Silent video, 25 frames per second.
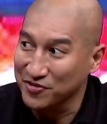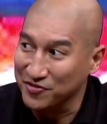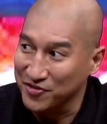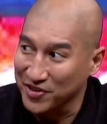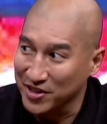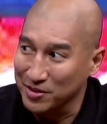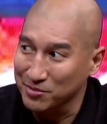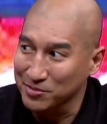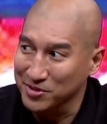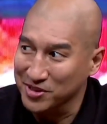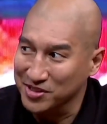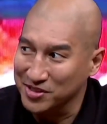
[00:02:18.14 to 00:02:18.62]

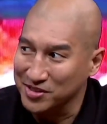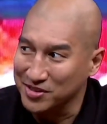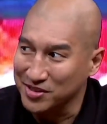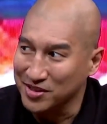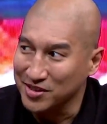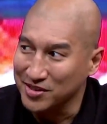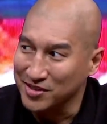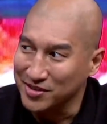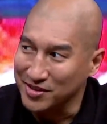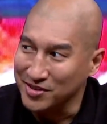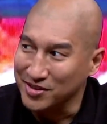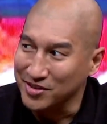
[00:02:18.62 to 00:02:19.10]
families
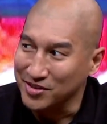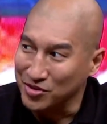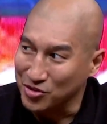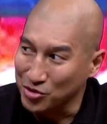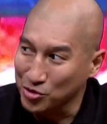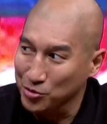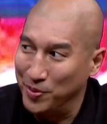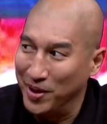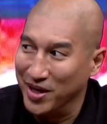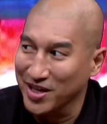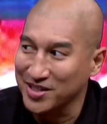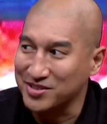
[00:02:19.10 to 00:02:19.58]
through
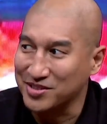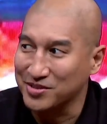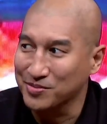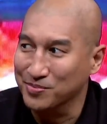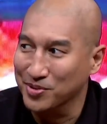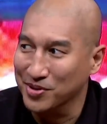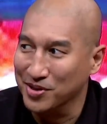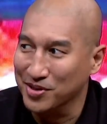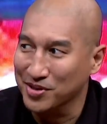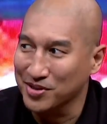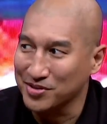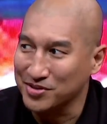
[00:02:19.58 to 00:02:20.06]

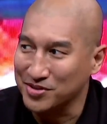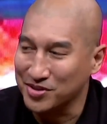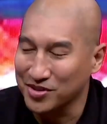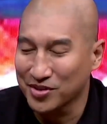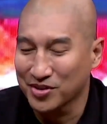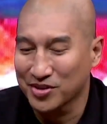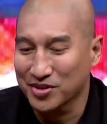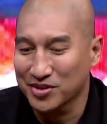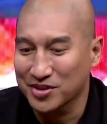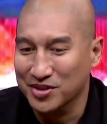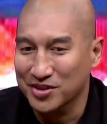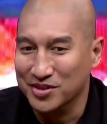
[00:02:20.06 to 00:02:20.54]
basketball.
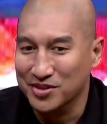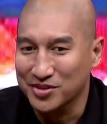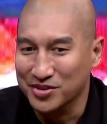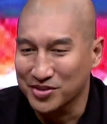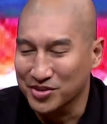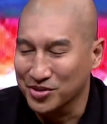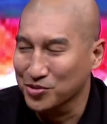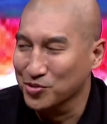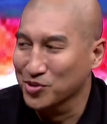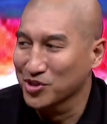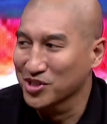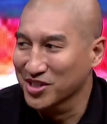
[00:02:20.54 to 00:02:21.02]
So
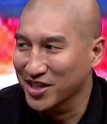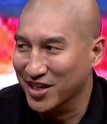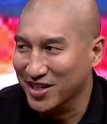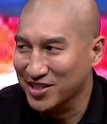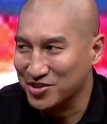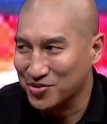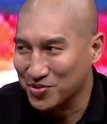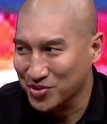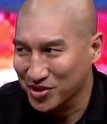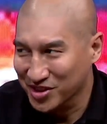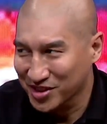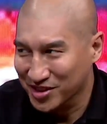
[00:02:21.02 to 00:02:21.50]
you realize
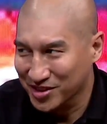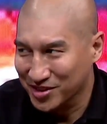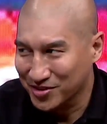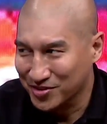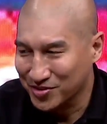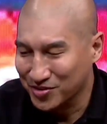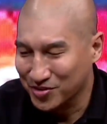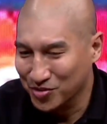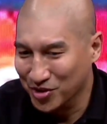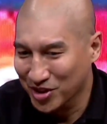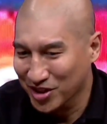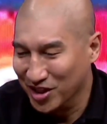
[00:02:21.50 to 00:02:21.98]
really
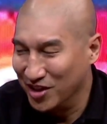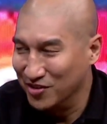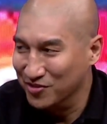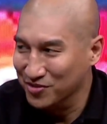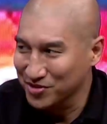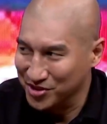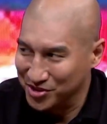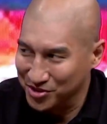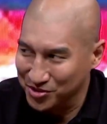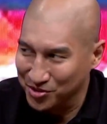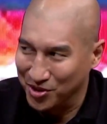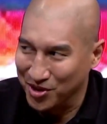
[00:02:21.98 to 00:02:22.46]
what level
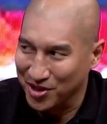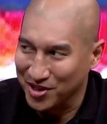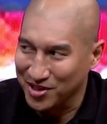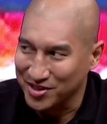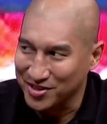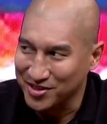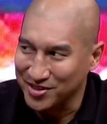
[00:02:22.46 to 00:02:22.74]
you are.